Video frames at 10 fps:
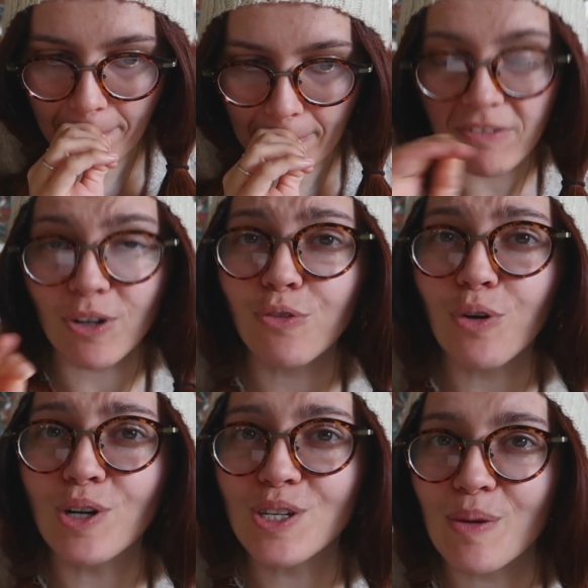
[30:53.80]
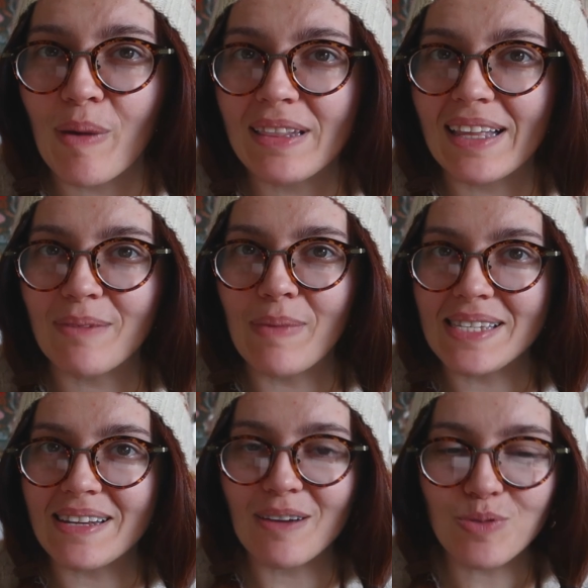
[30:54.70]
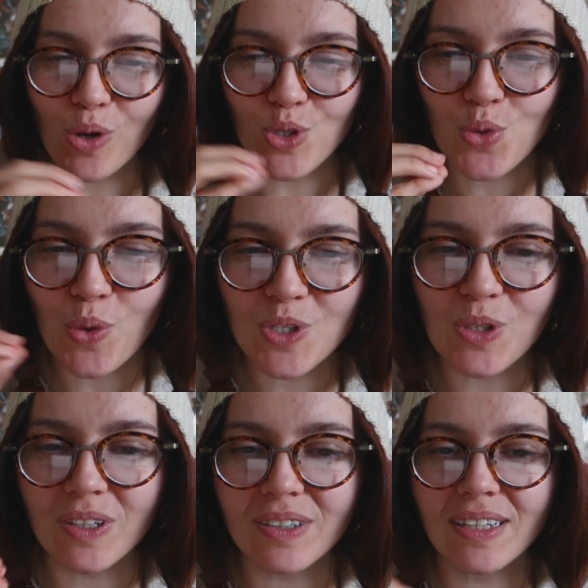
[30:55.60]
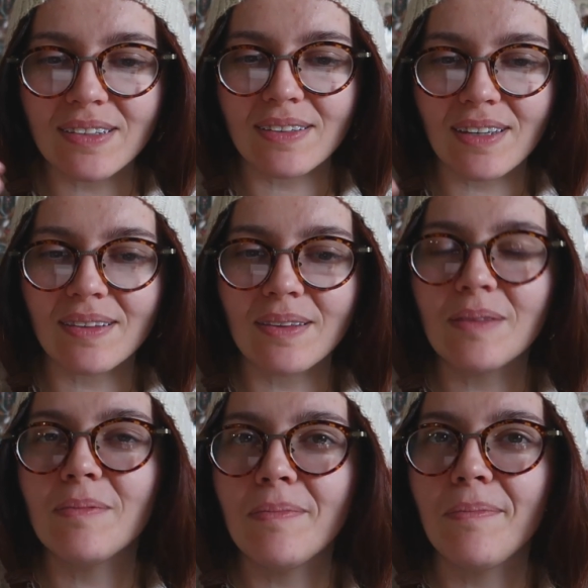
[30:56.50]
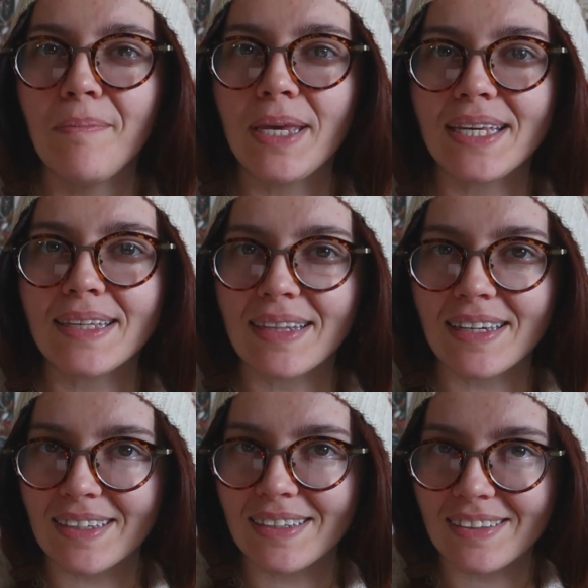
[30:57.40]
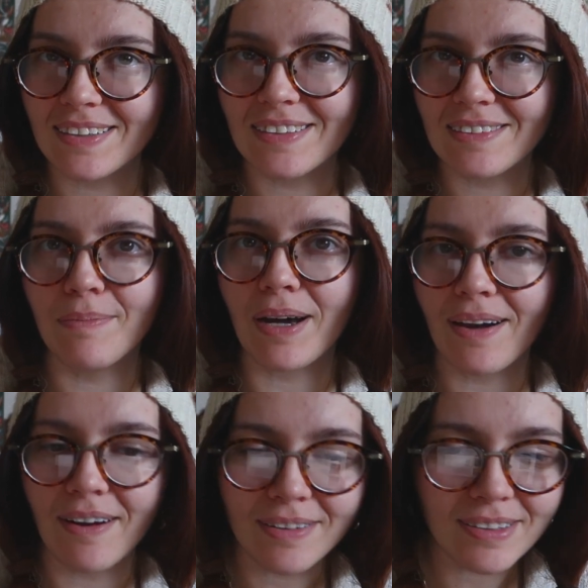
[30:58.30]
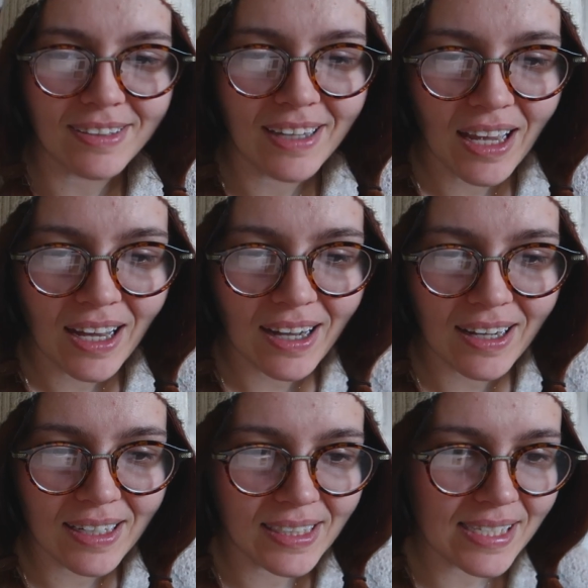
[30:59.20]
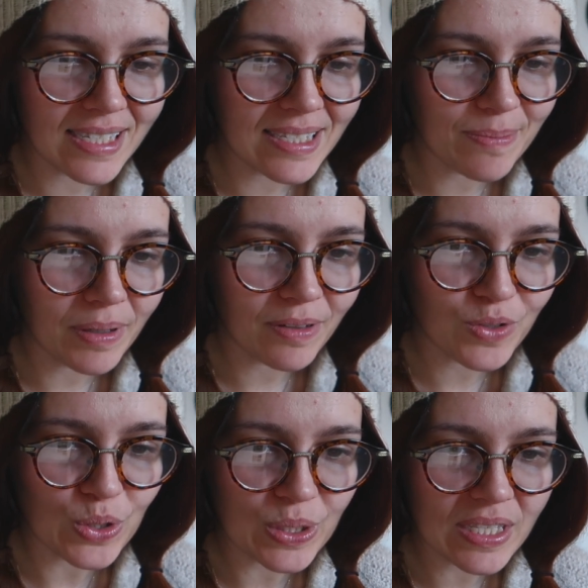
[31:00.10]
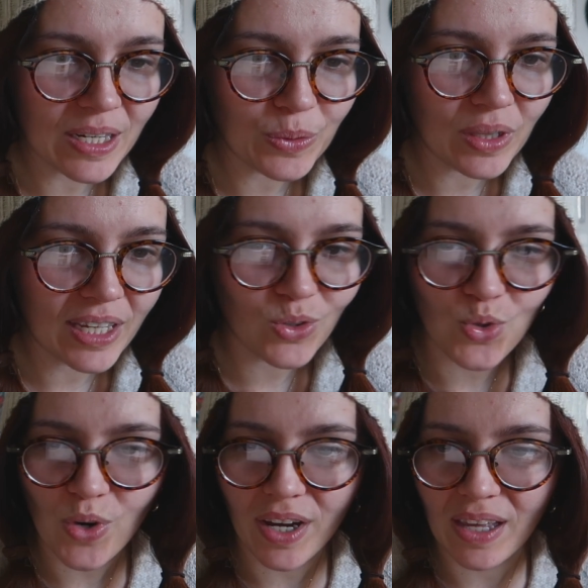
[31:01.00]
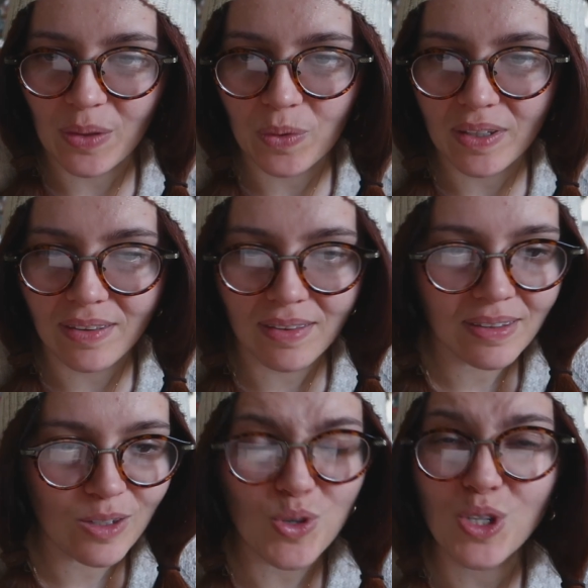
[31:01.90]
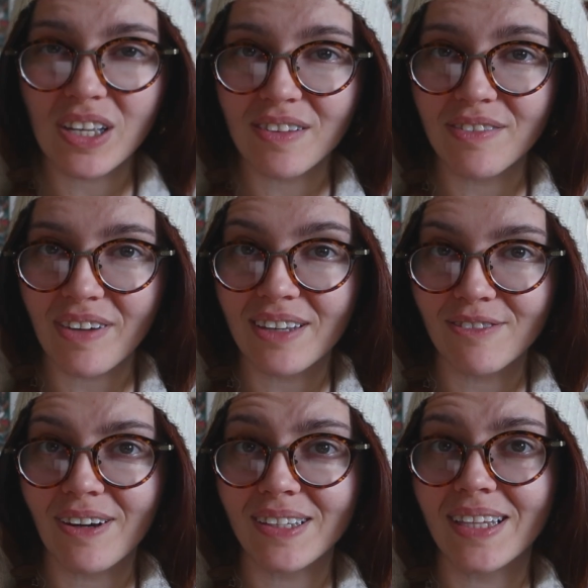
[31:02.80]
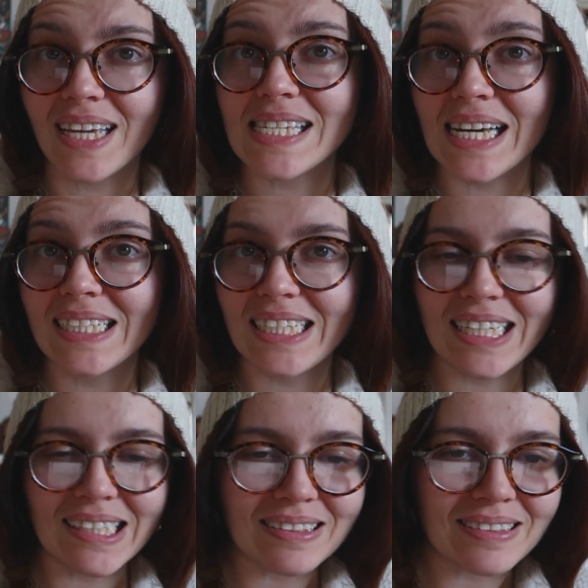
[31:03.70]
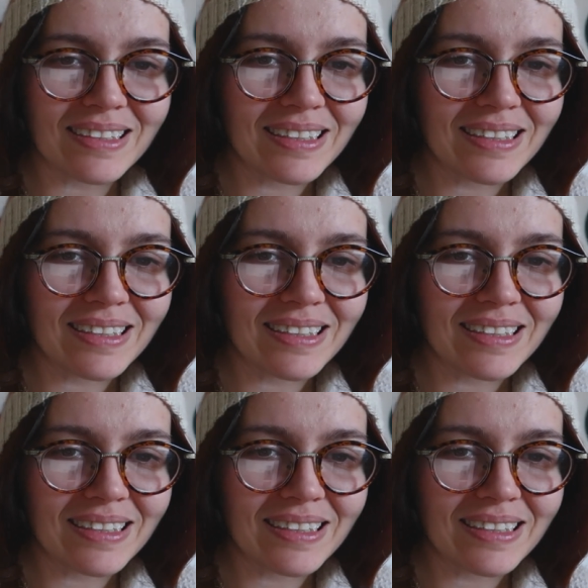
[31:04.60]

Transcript: if I don't focus, I might like mess it up. So I do want to learn it and make it like by heart. This is a pair of socks that I would like to try that with, especially if I can find a nice honey colored